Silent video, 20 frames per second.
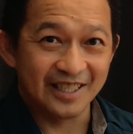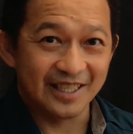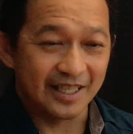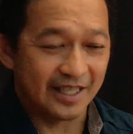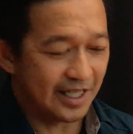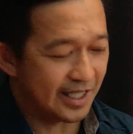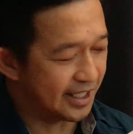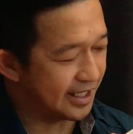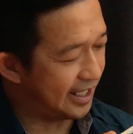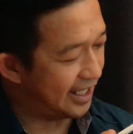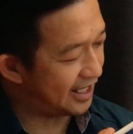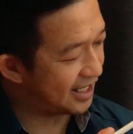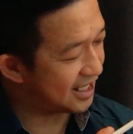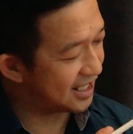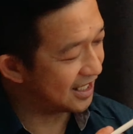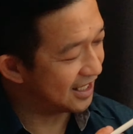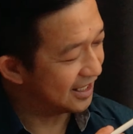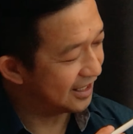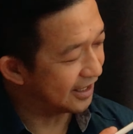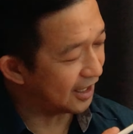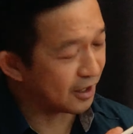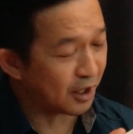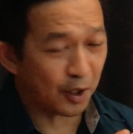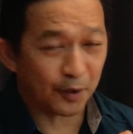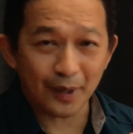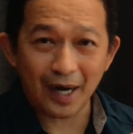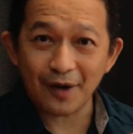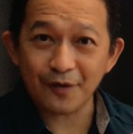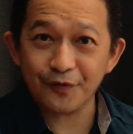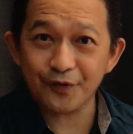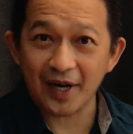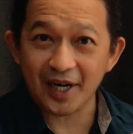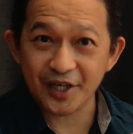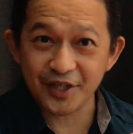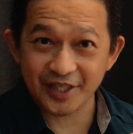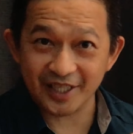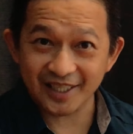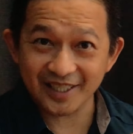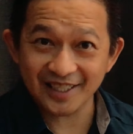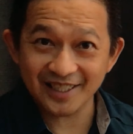Is this the correct
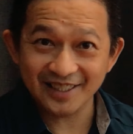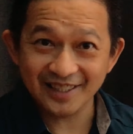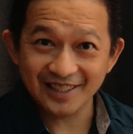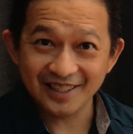fraction?